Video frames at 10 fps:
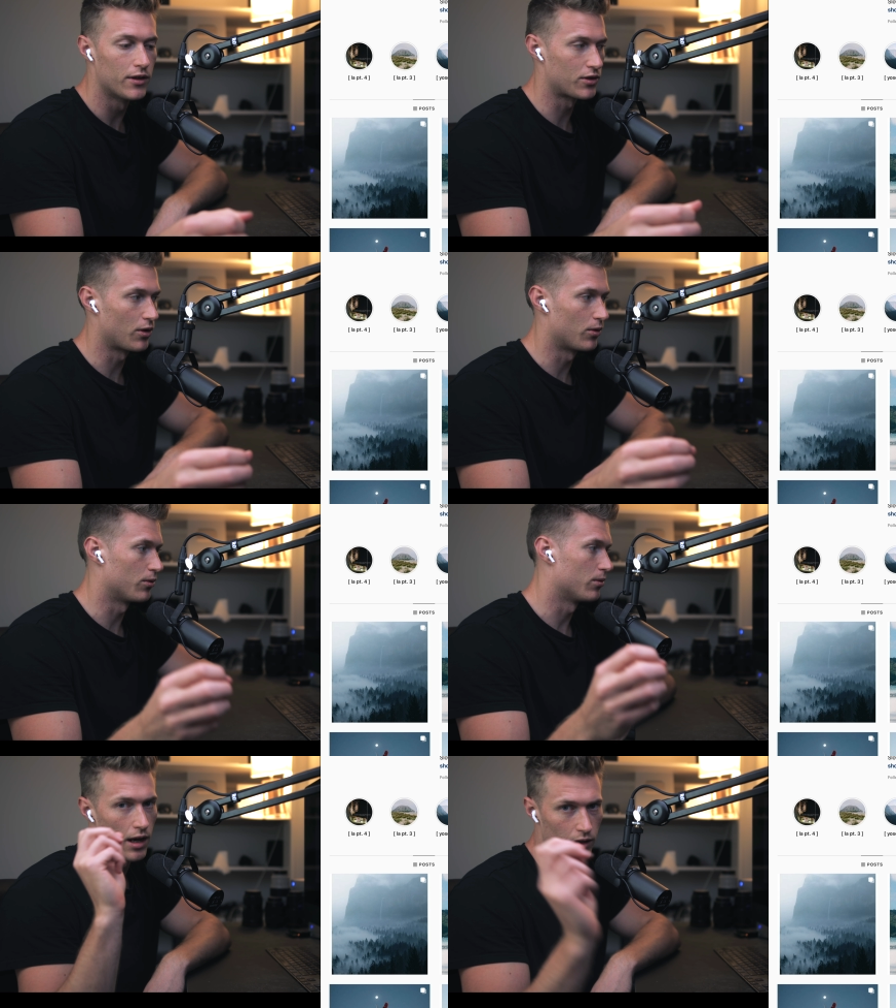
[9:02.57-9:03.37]

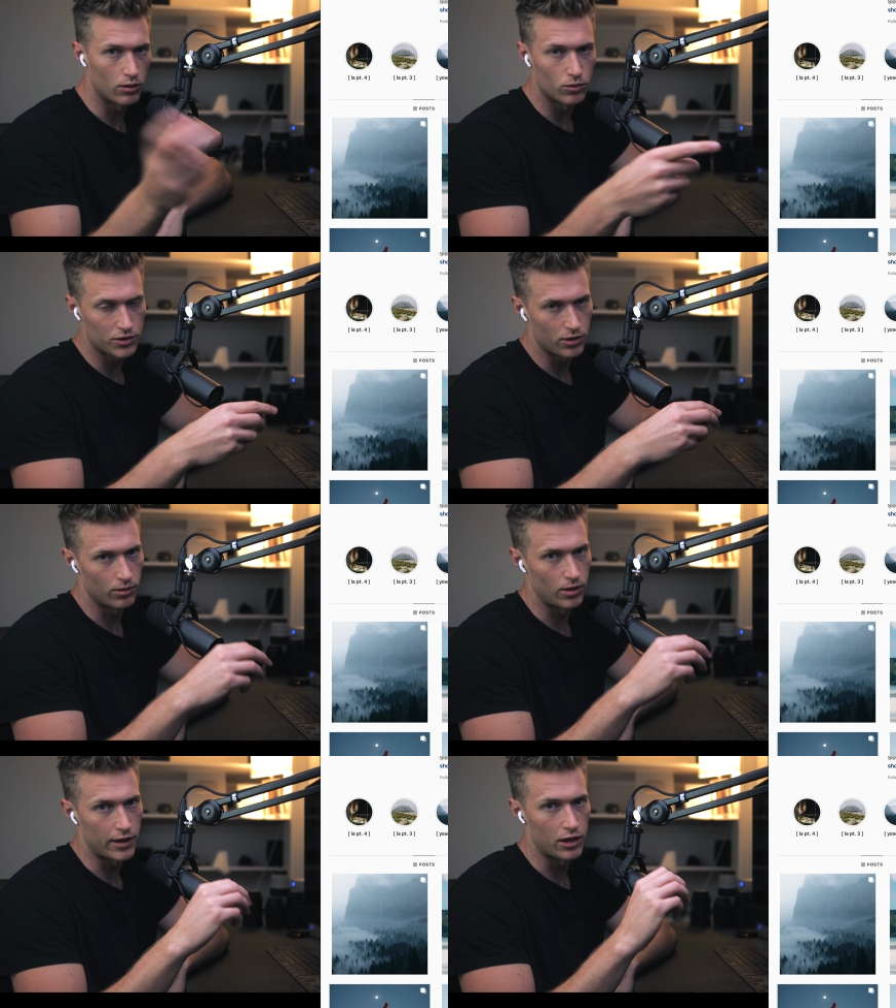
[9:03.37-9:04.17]
So, and then
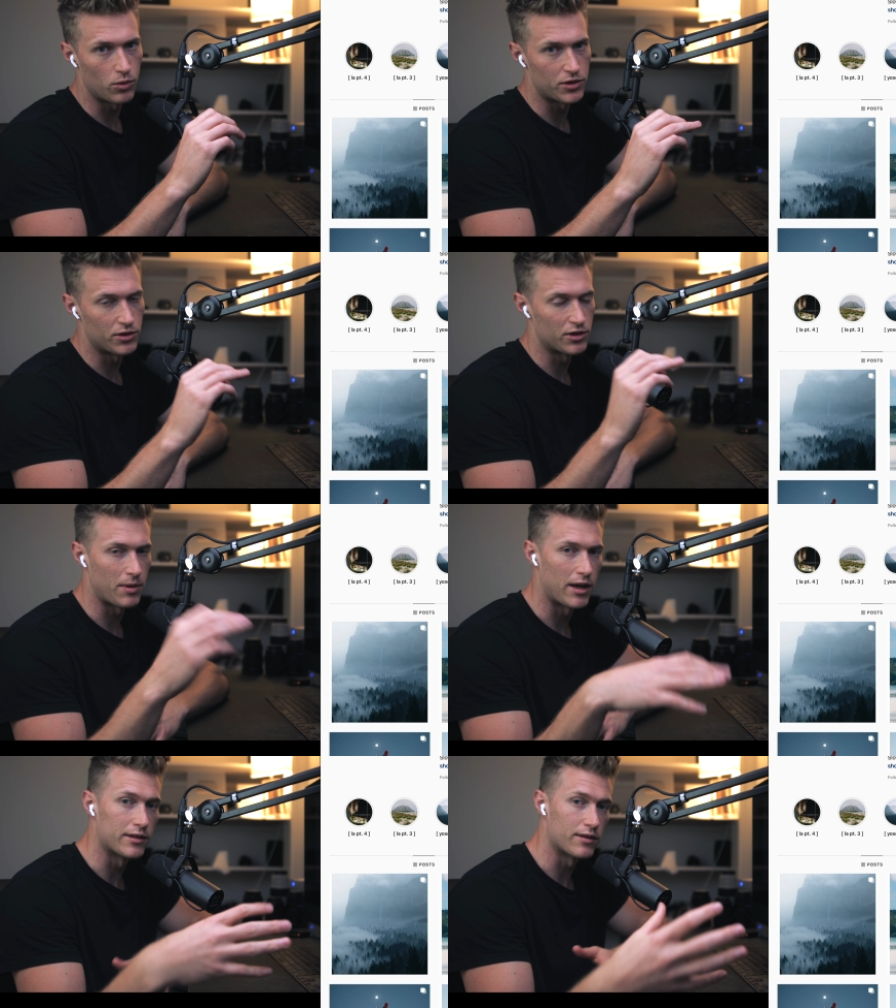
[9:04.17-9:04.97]
also I get questions
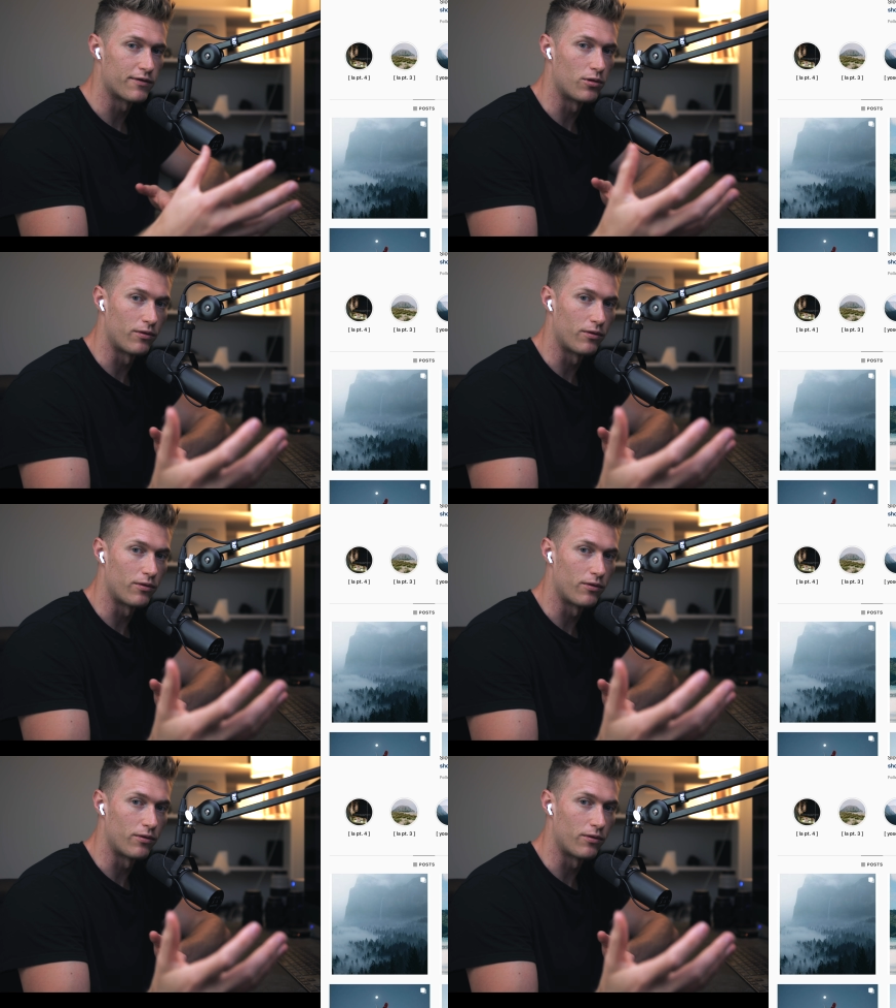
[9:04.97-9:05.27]
about, is it for